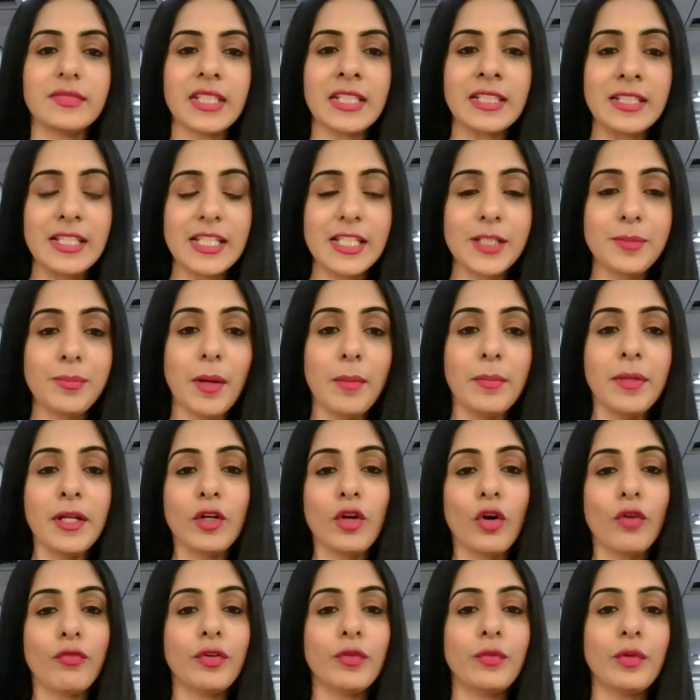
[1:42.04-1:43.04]
This public
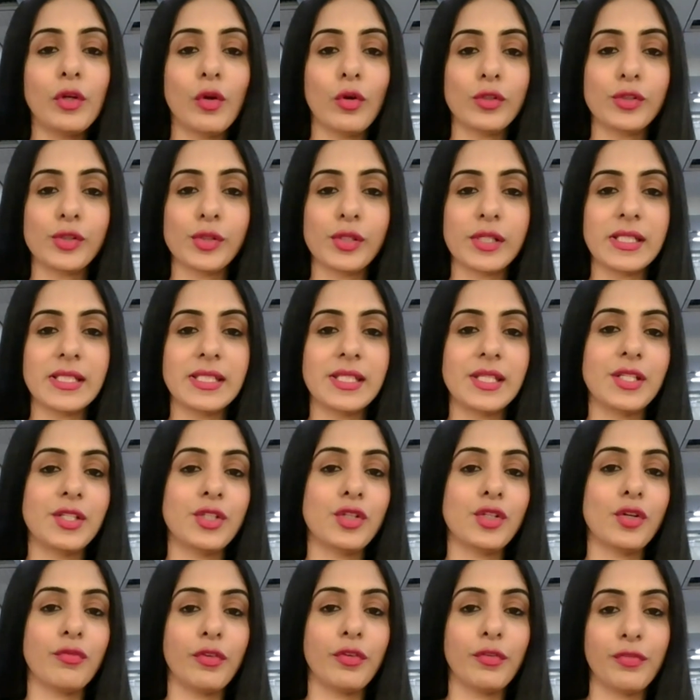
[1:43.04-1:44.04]
offer will also
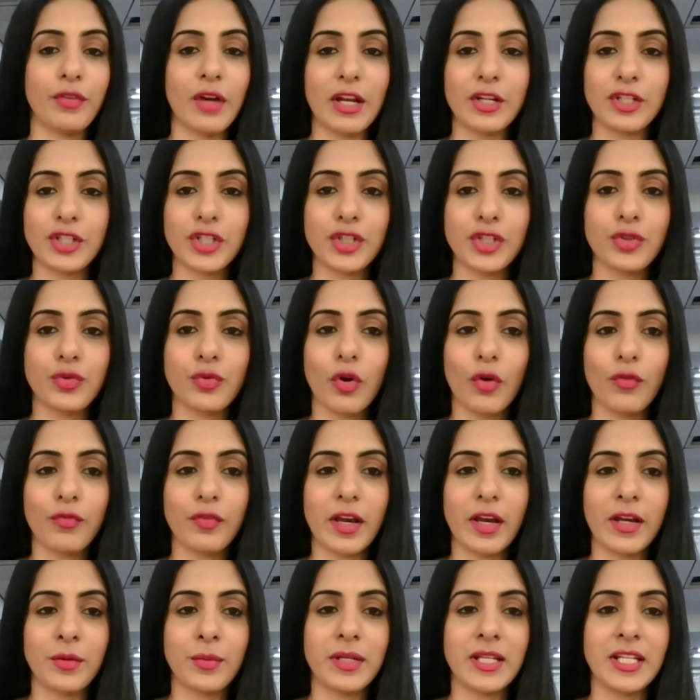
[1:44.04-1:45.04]
consist of a fresh issue of
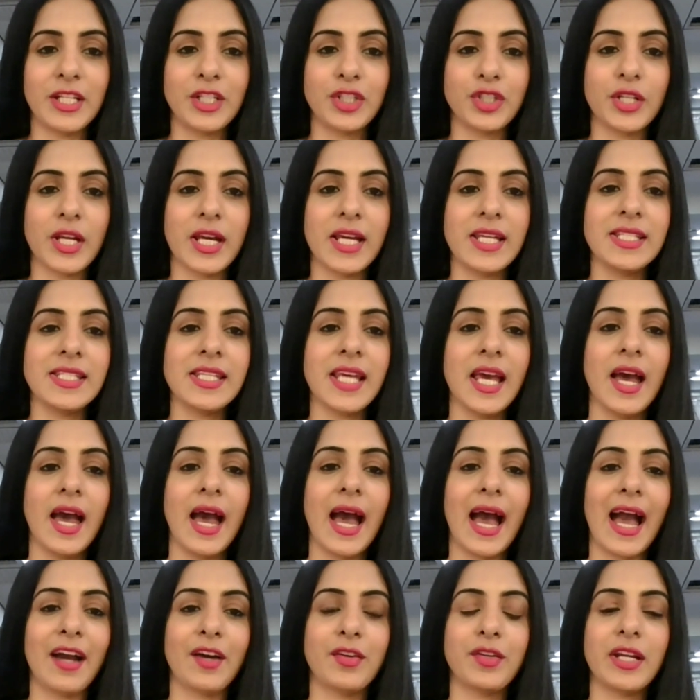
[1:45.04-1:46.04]
equity shares
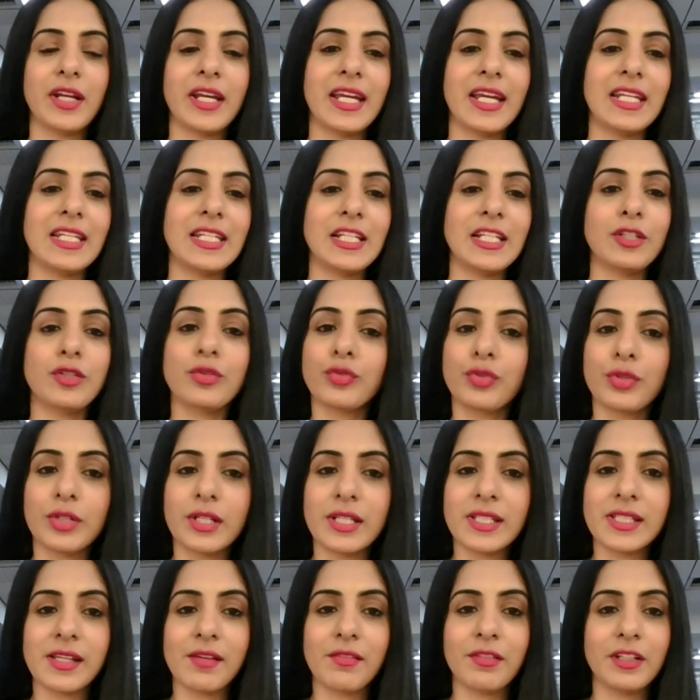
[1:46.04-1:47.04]
aggregating to three
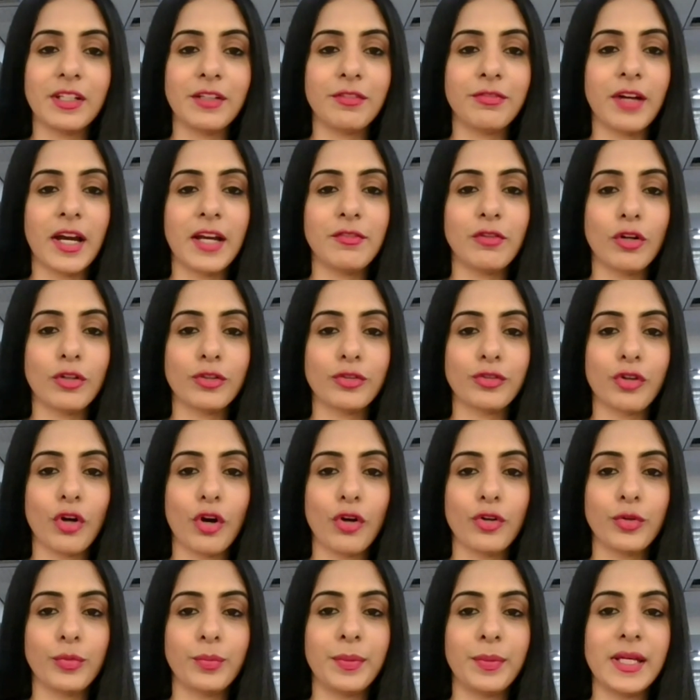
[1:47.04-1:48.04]
hundred seventy-five odd
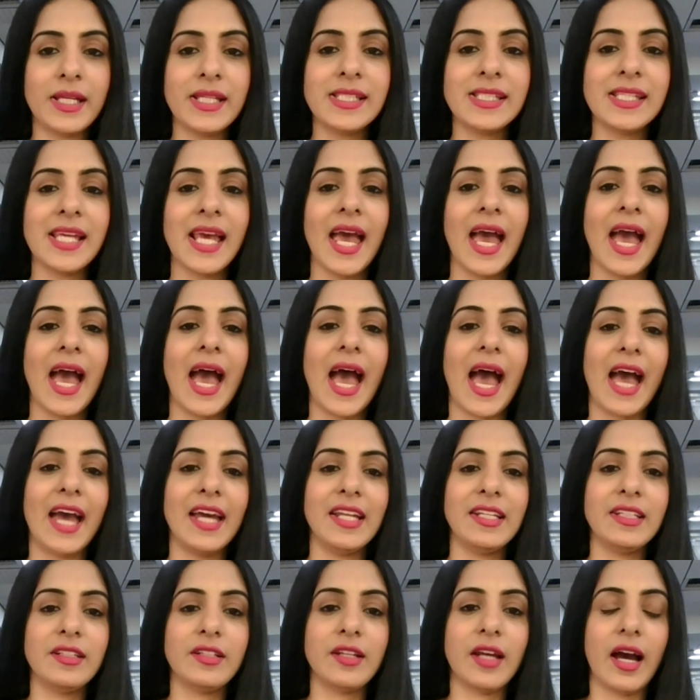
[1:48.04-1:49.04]
crore rupees
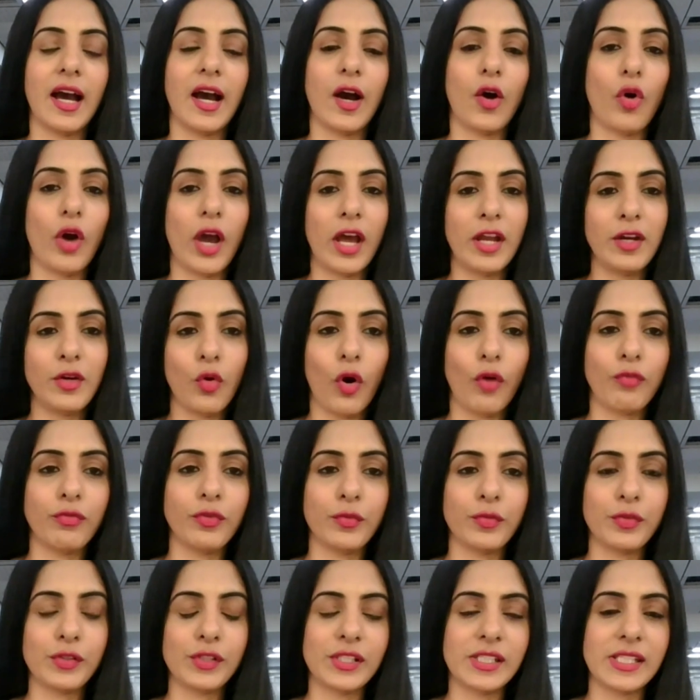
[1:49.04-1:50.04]
and uh, an
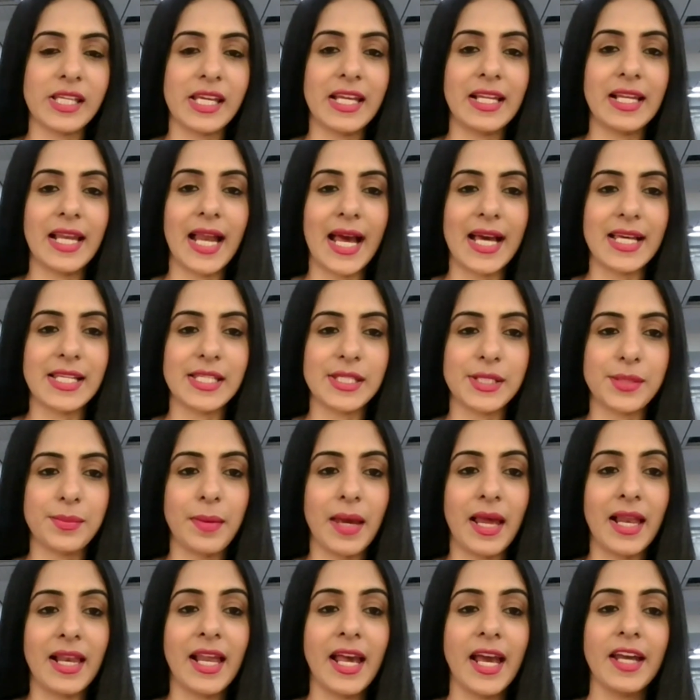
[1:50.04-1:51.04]
offer for sale as
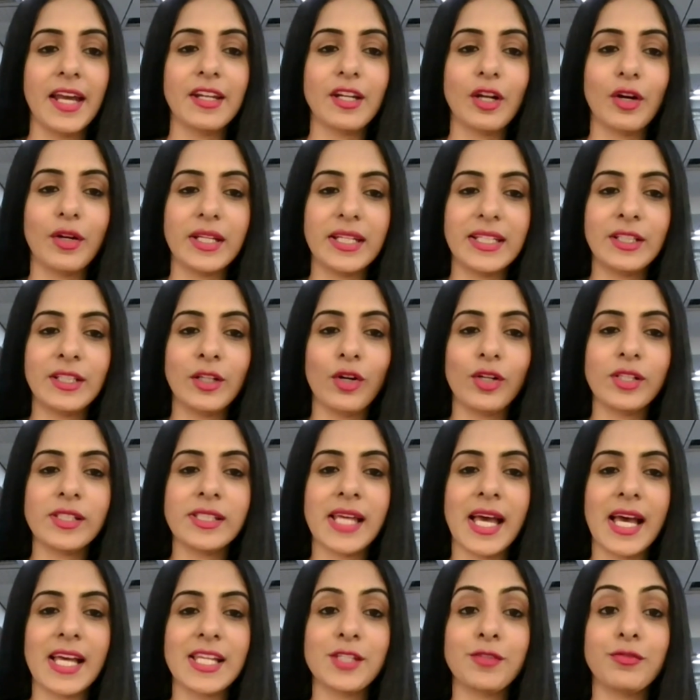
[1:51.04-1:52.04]
well. Now, Ethos
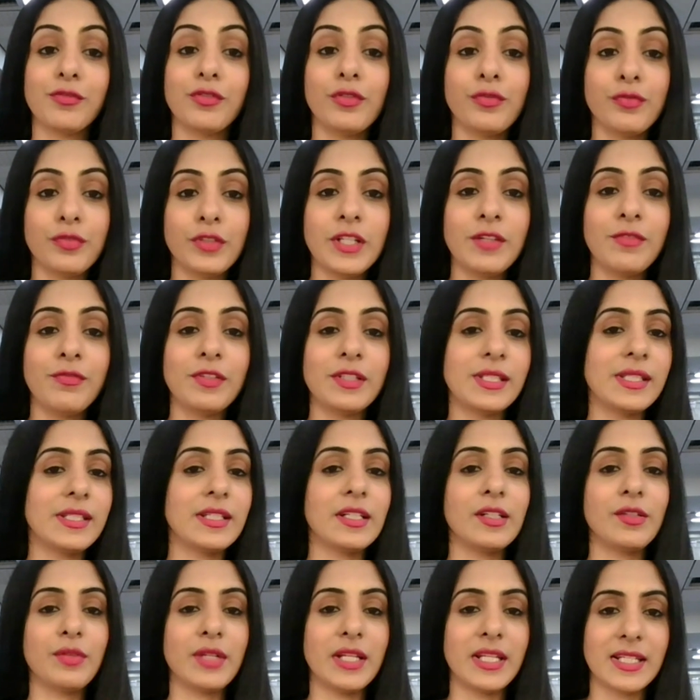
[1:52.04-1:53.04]
has fifty
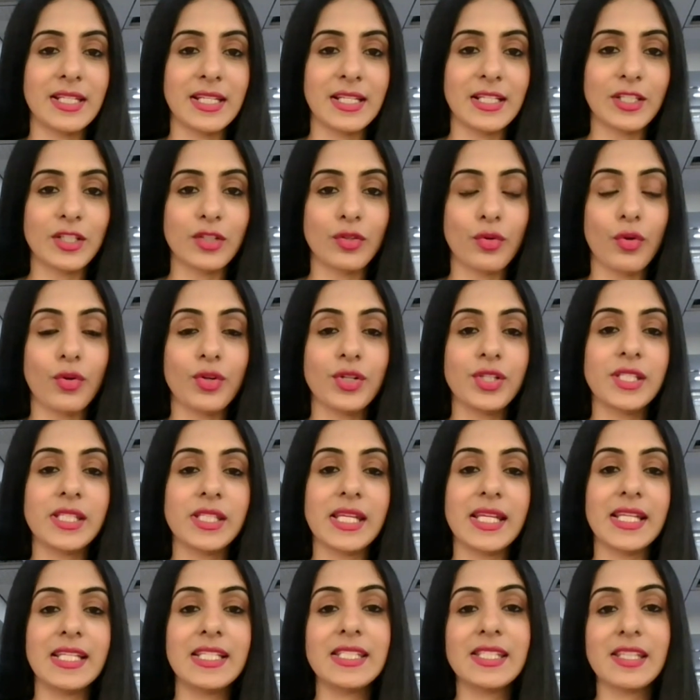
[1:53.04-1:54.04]
physical retail stores
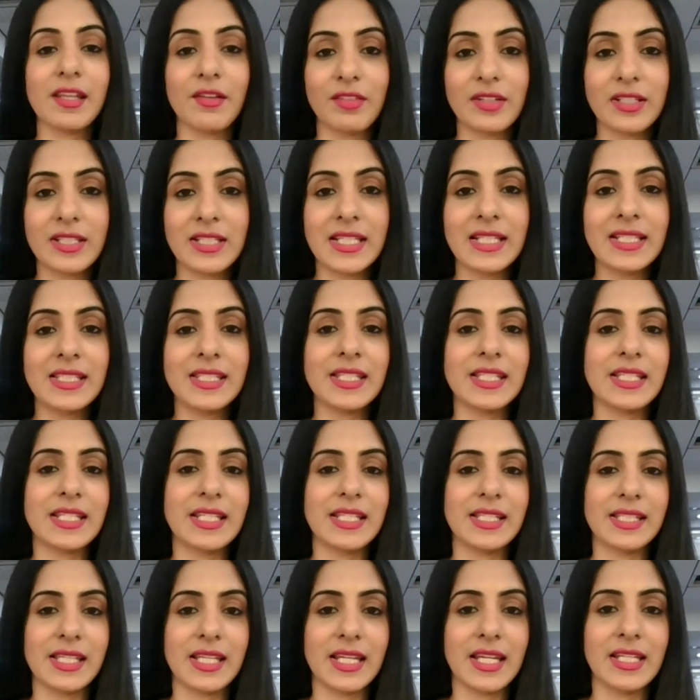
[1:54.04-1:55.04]
in seventeen
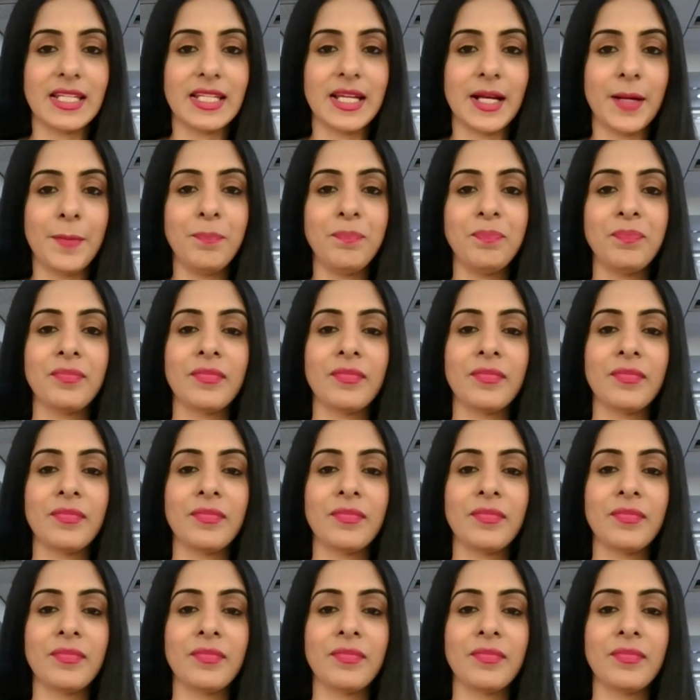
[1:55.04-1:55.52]
cities in India.